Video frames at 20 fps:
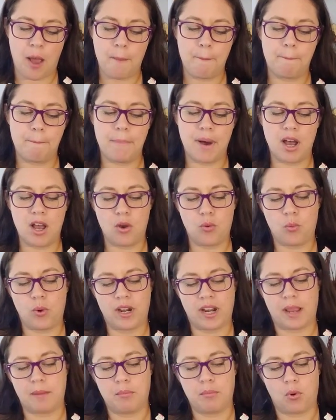but when
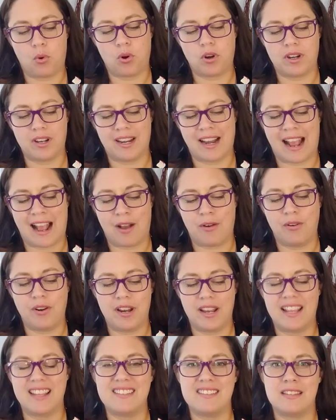I poured it out,
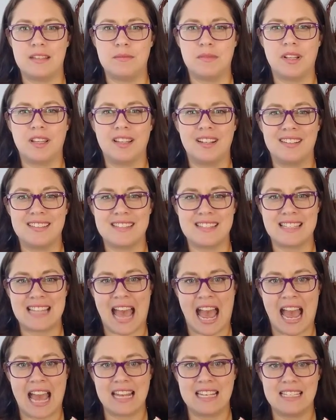it seemed a little
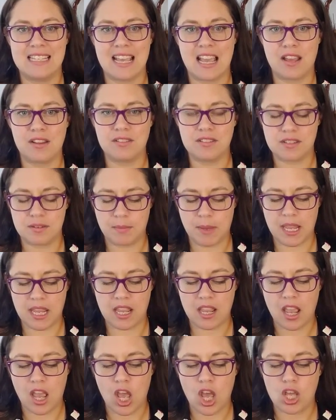sad town to me.
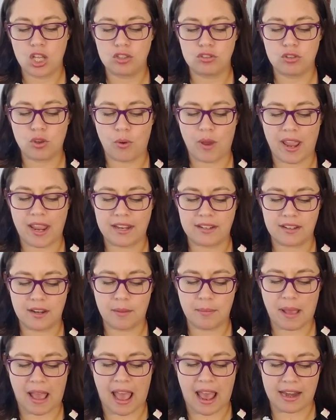So I ended up
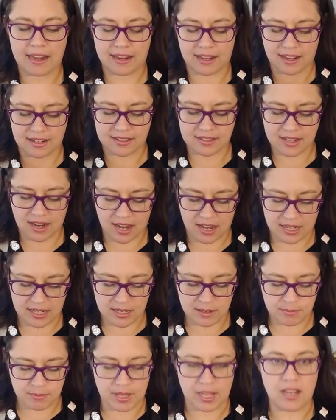adding a tiny
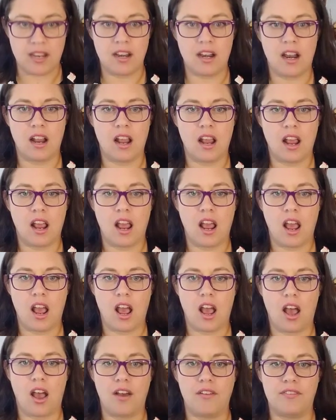bit
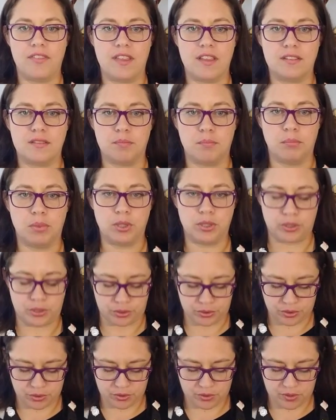of this
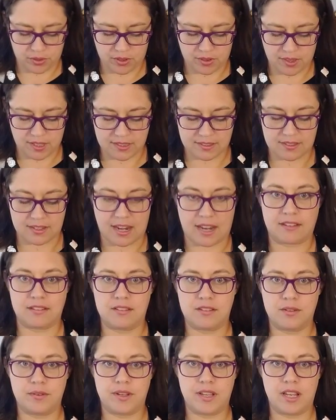blue that's next
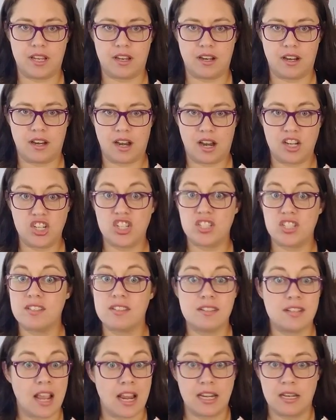to it, just a
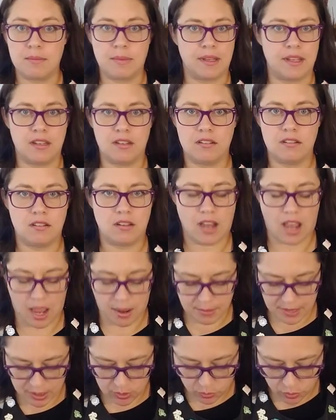tiny bit. I
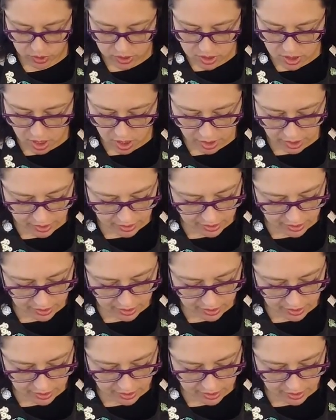mean, we're talking